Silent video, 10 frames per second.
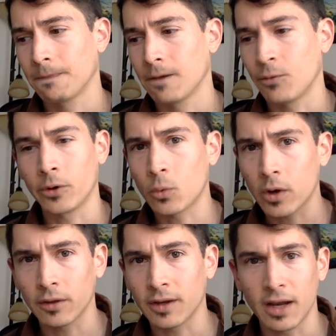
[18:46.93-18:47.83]
If we don't
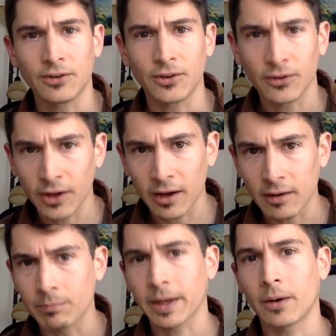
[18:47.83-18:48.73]
want the nation state
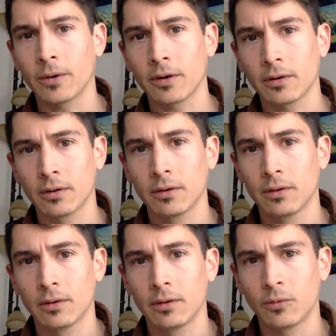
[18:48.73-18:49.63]
in power,
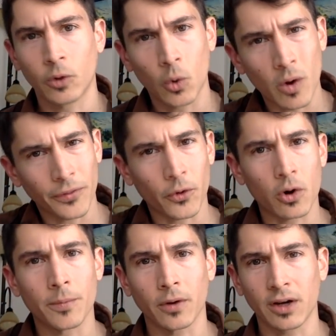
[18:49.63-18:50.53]
if we don't want the
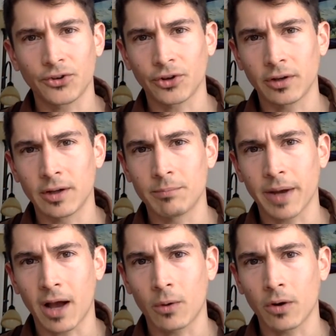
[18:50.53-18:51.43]
corporation in
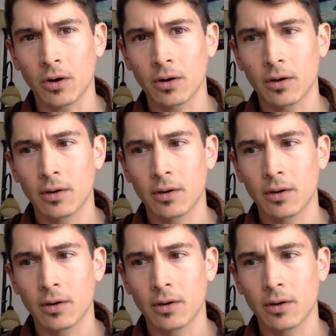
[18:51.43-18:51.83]
power,